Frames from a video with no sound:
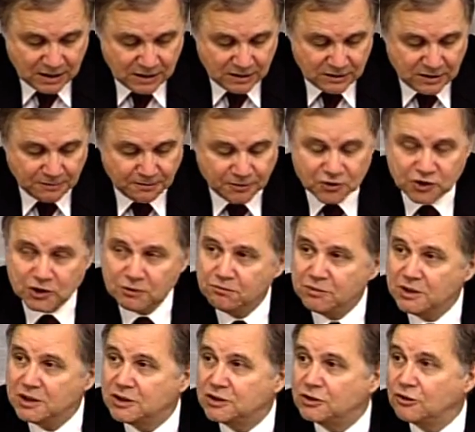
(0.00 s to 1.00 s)
the
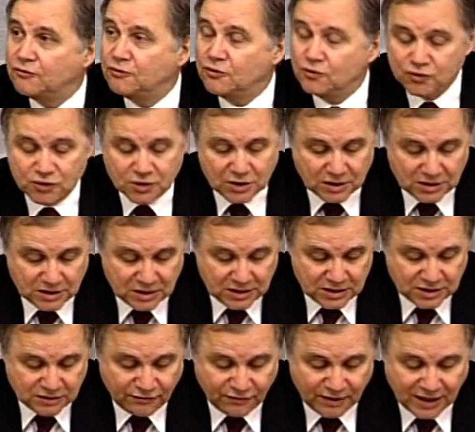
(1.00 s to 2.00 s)
possibility of using
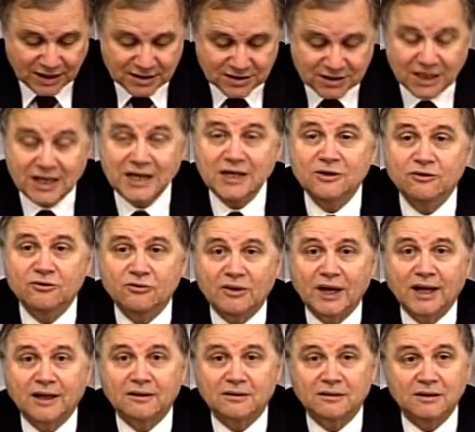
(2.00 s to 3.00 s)
these funds
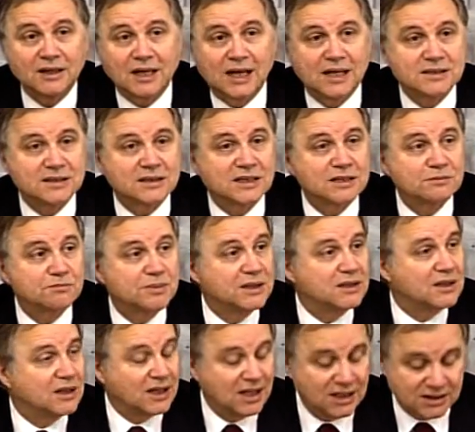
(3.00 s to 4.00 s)
indirectly, as it has been
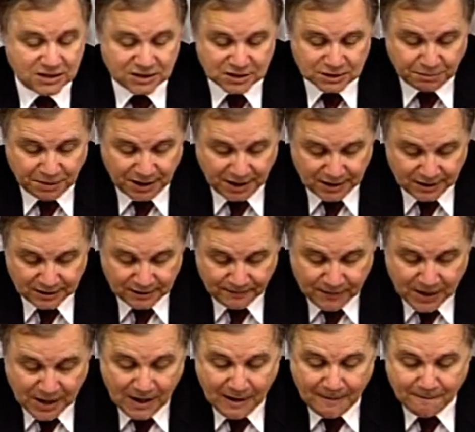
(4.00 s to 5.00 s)
the case in Spain,
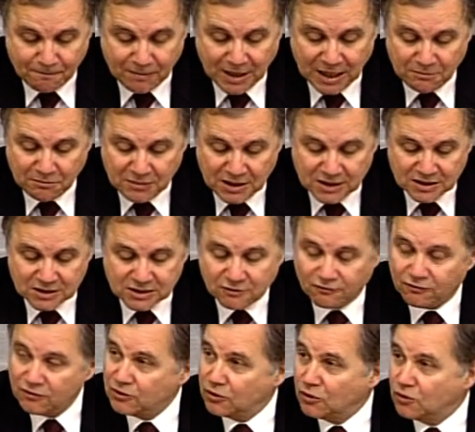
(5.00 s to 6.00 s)
by means of
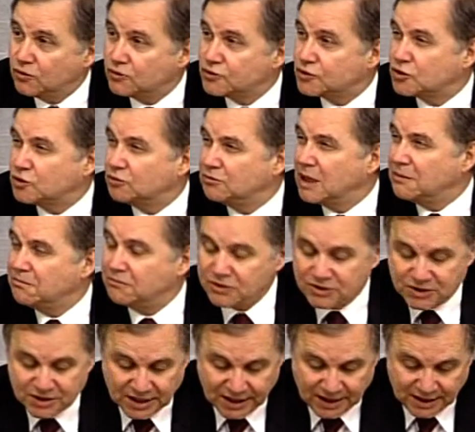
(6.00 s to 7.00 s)
loans to member
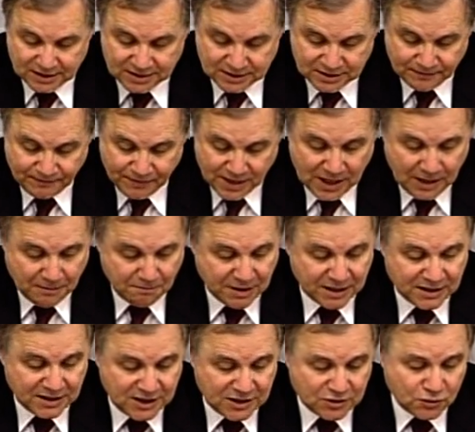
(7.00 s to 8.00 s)
states.
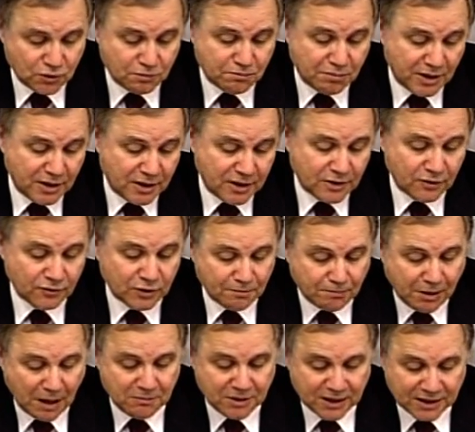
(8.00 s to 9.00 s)
But this would bear on the
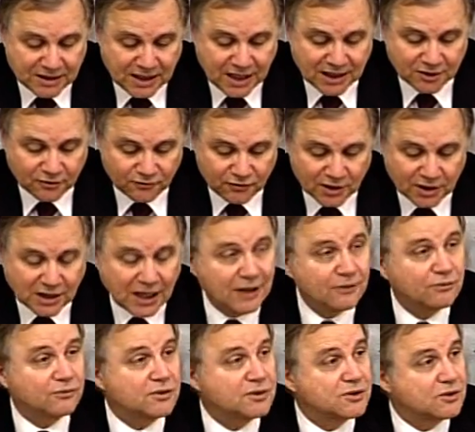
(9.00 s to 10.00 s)
public debt of the
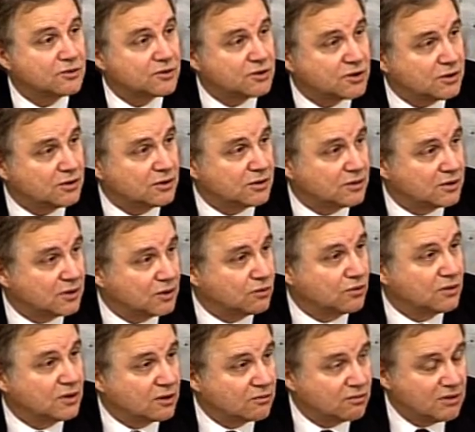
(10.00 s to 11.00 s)
countries concerned, it
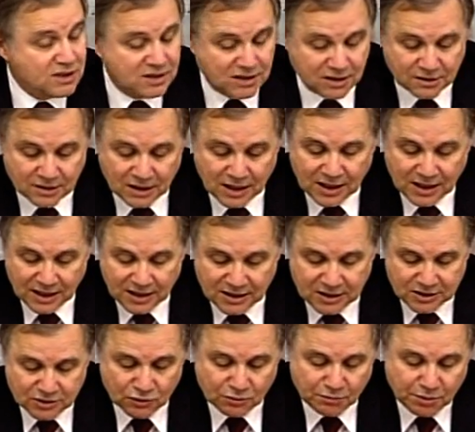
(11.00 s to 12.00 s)
would increase it. And
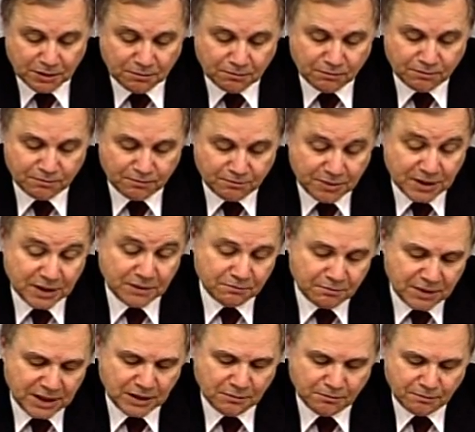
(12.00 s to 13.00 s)
this would
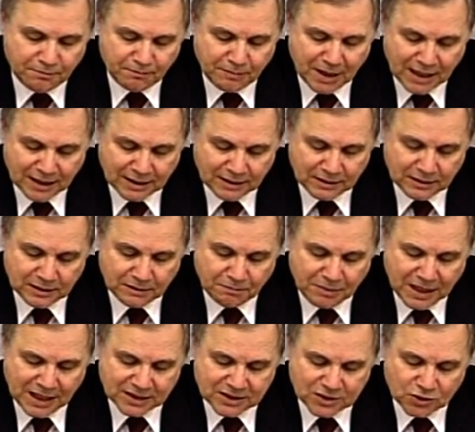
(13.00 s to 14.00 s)
bring back the
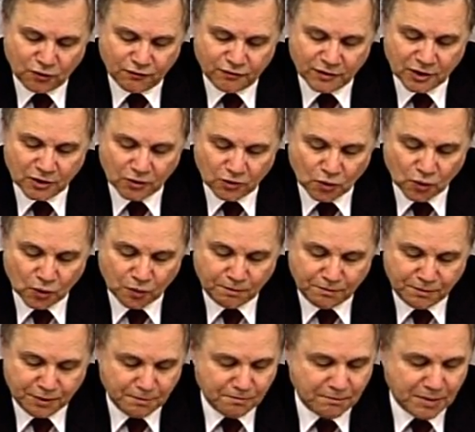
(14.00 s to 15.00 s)
bank sovereign
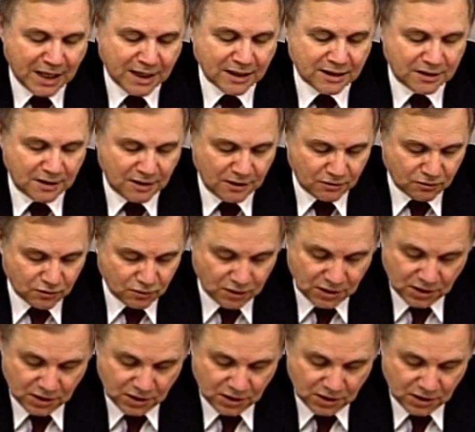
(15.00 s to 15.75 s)
loop back into